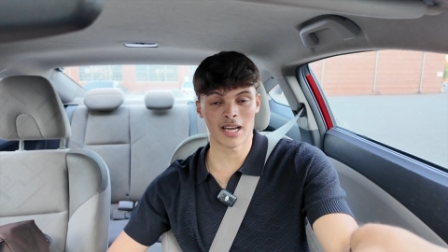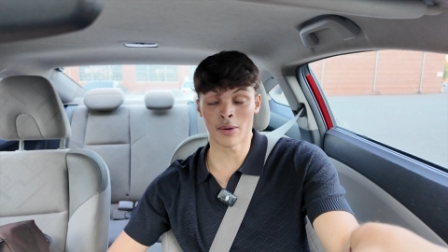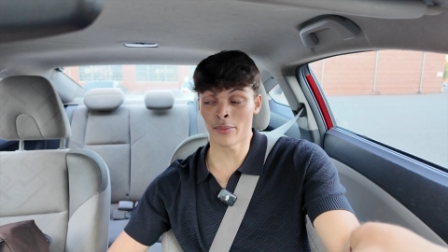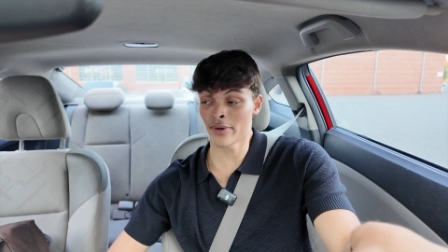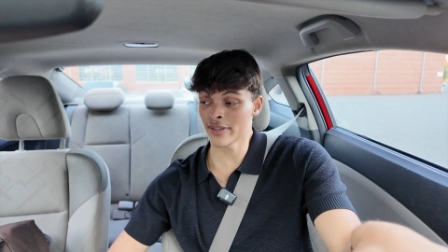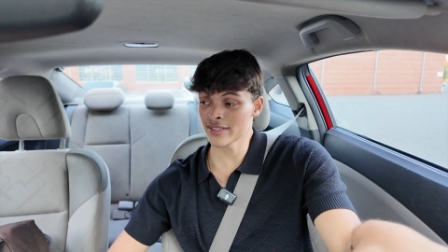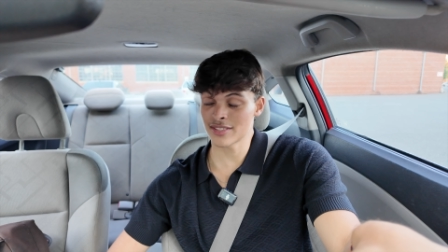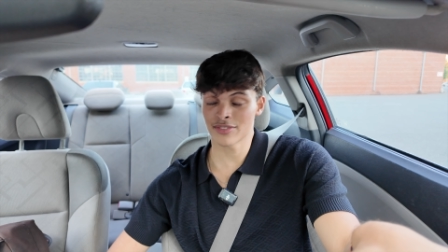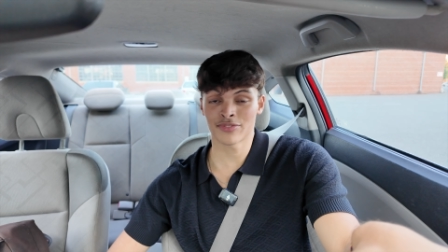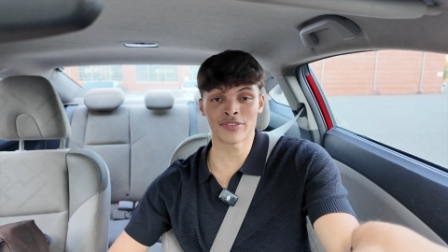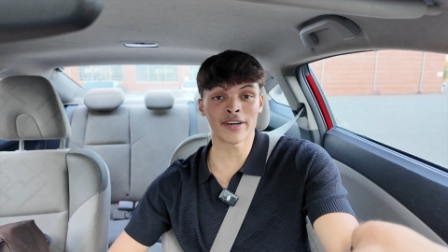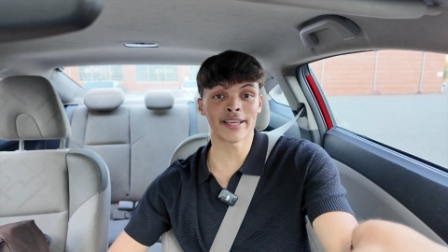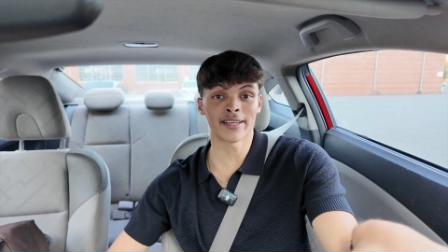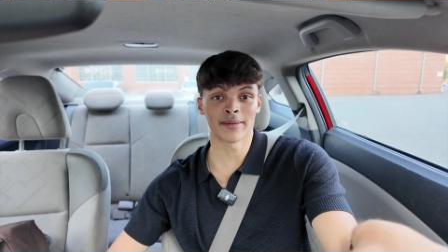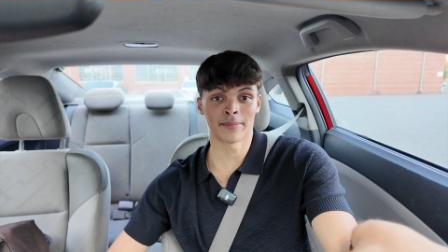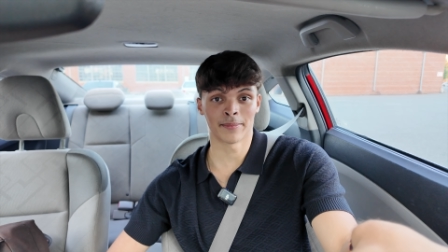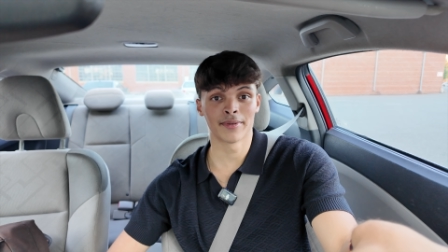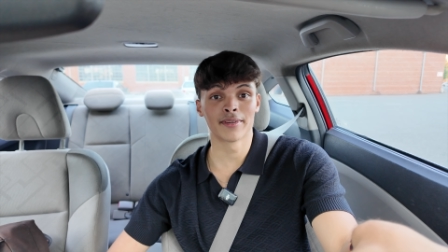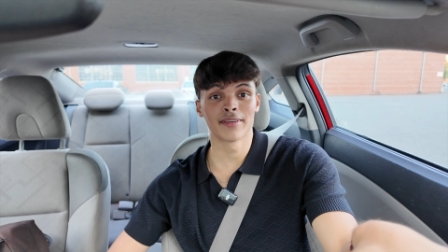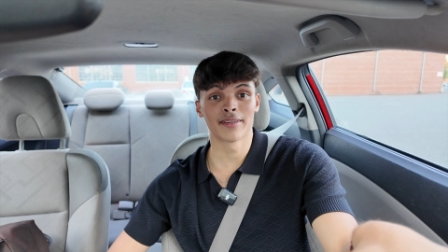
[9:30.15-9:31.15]
I wanted to fight
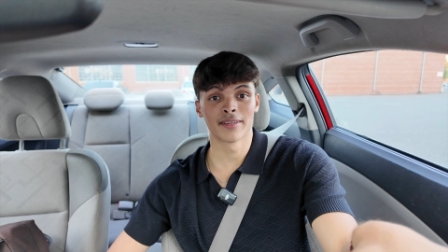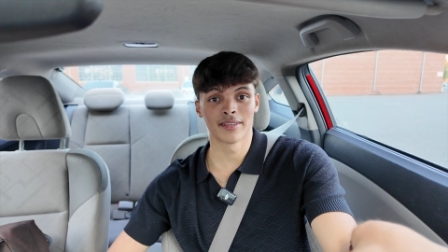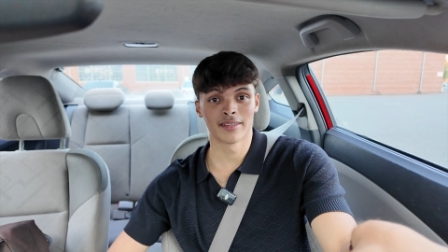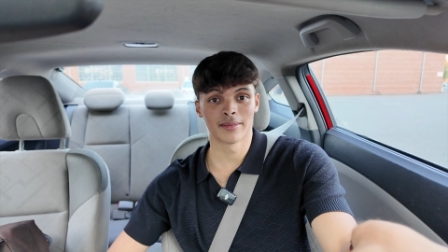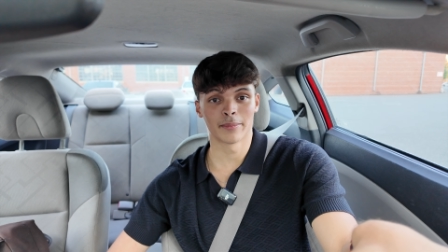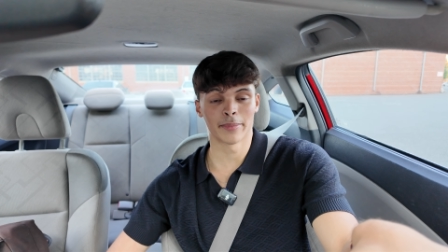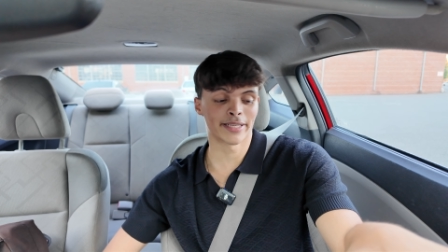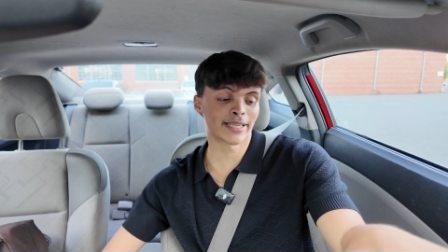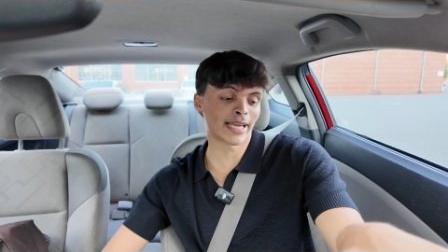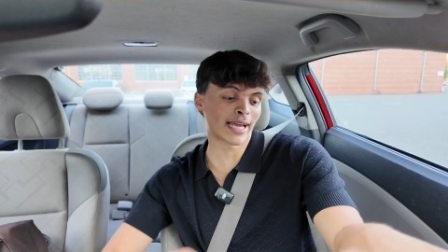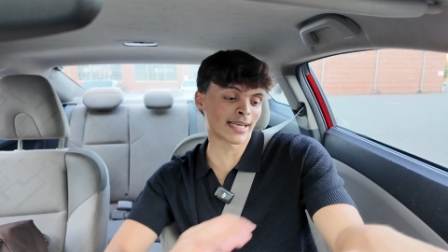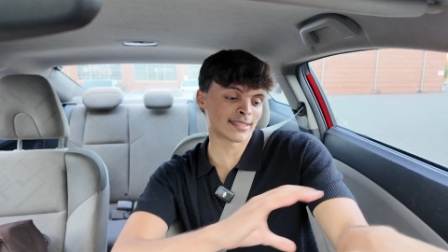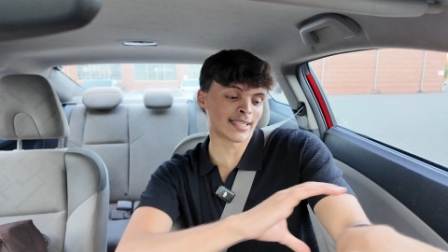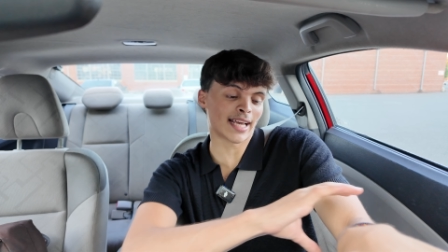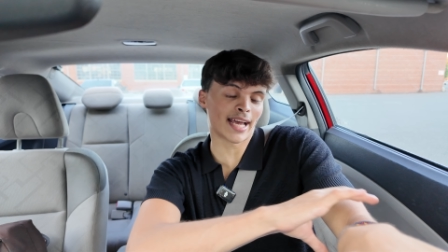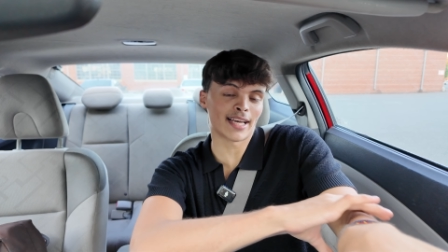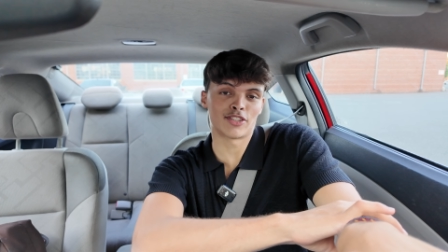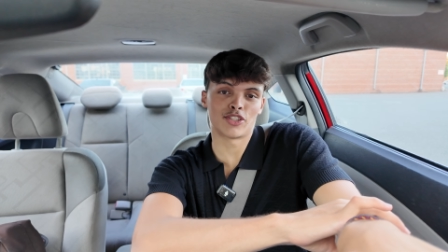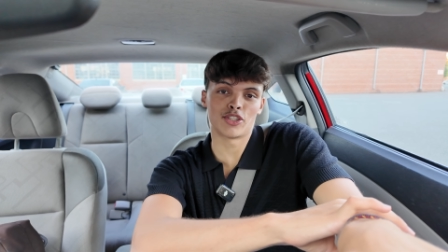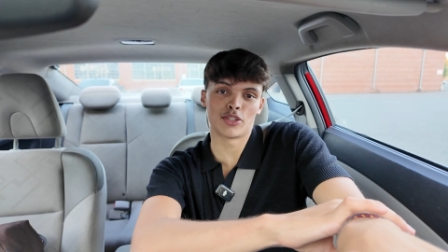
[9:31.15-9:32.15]
him, but he had
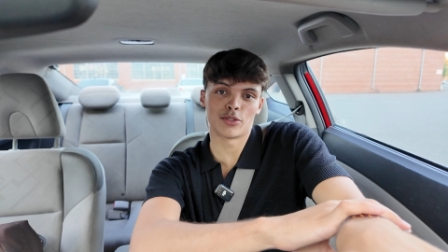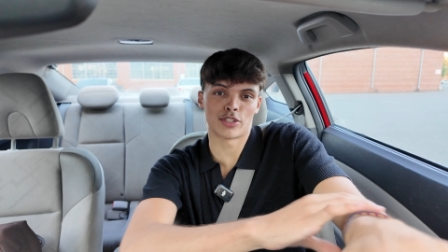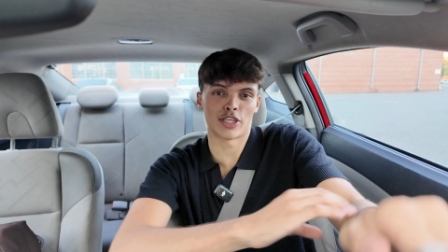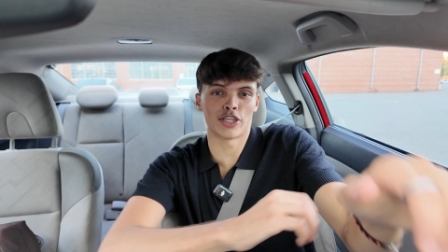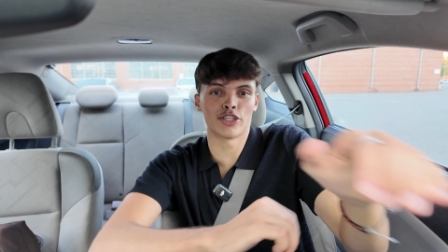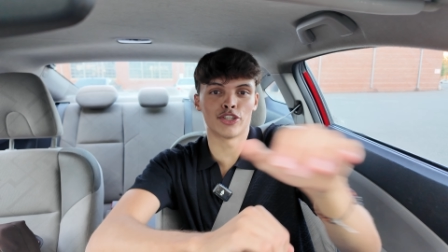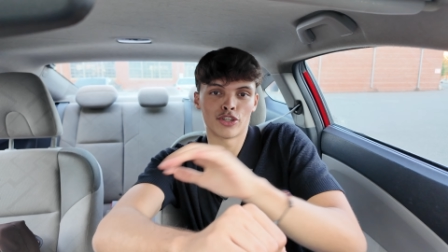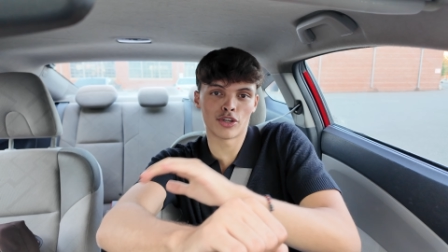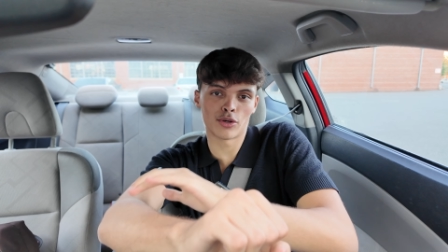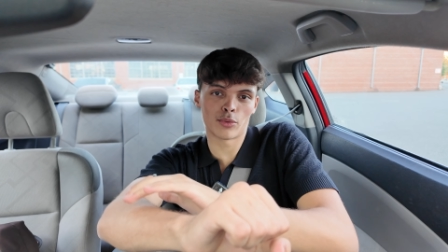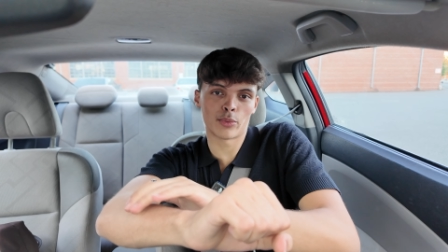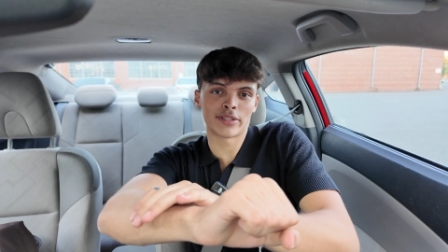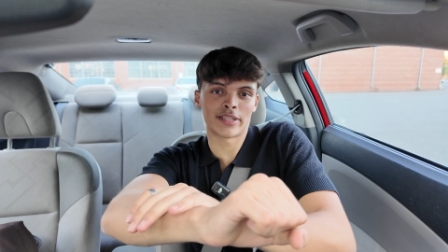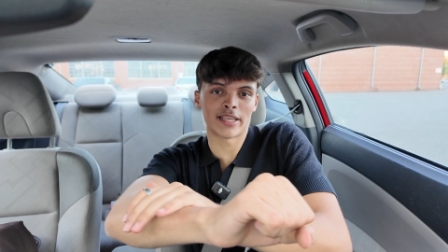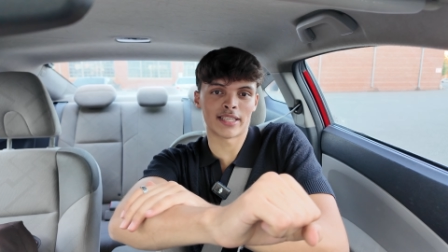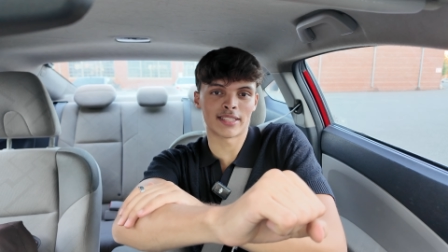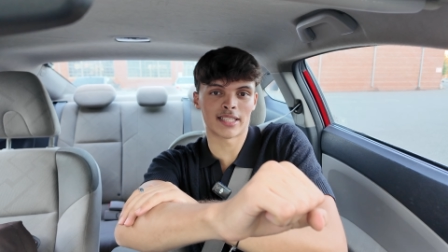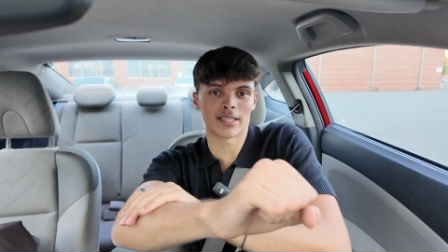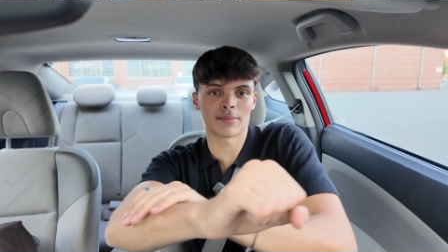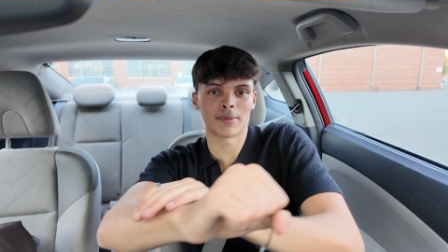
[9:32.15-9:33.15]
tattoos. And you know what
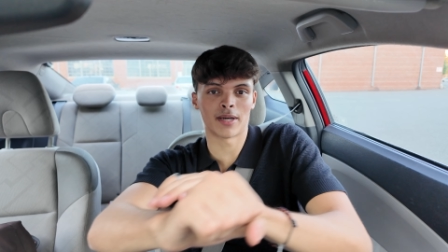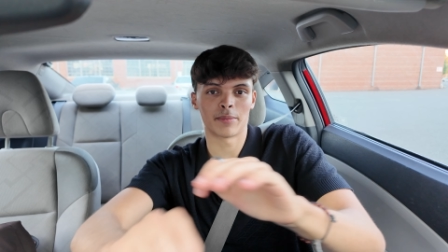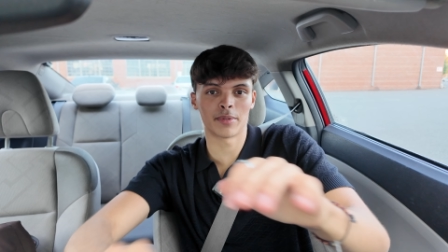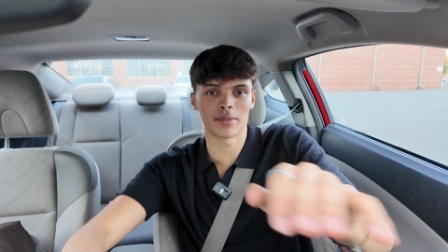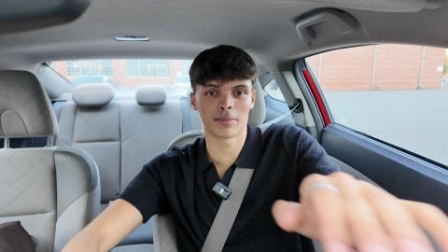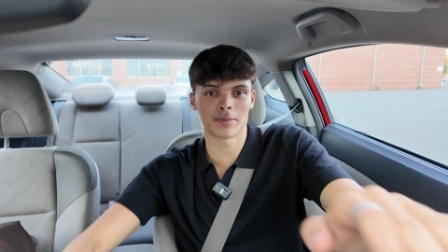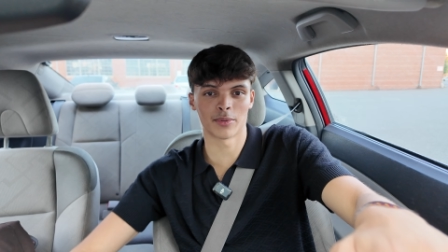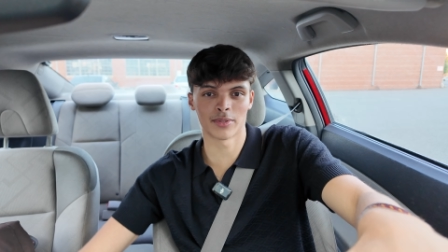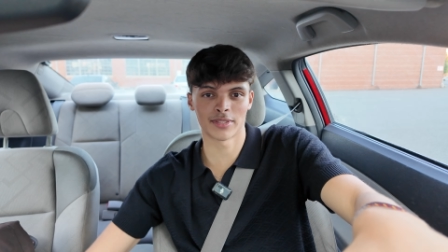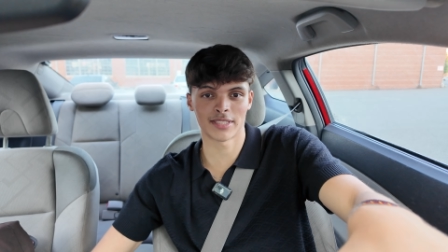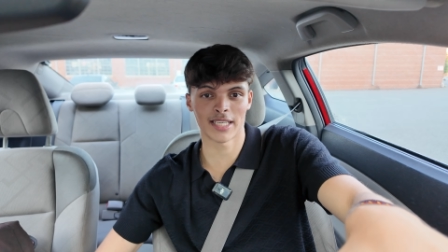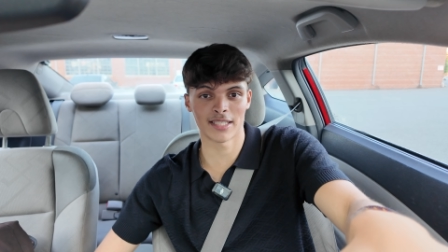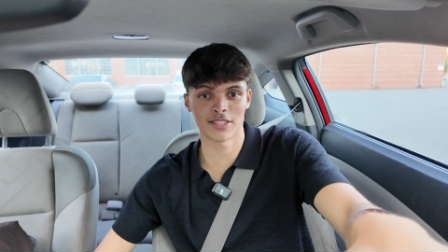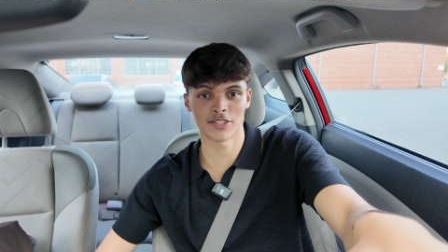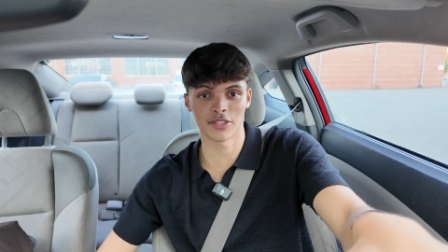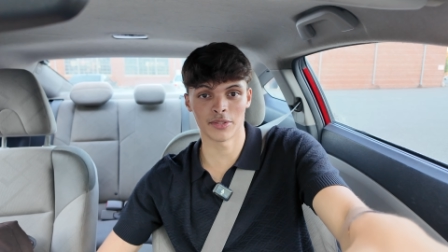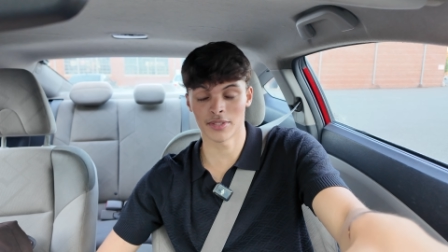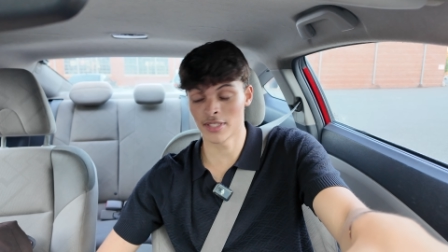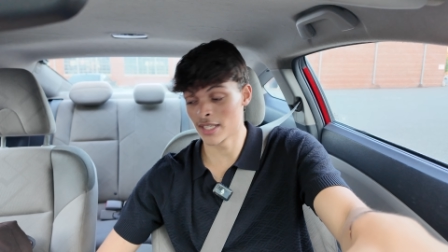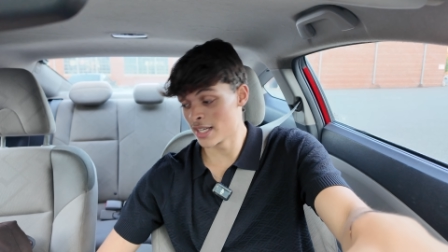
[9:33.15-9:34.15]
they say about people with
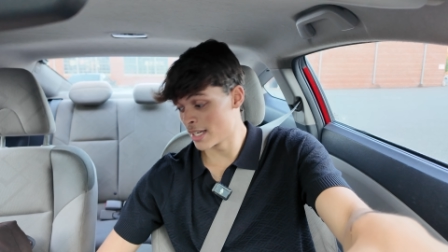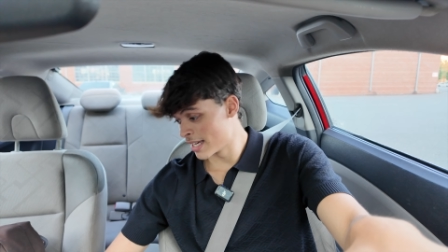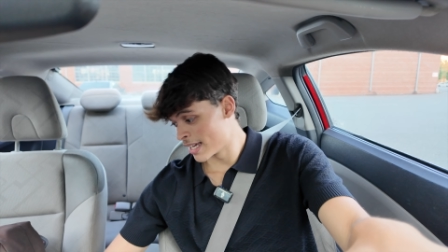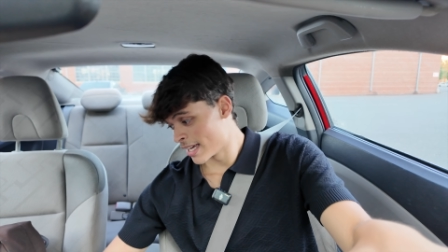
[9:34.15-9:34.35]
tattoos.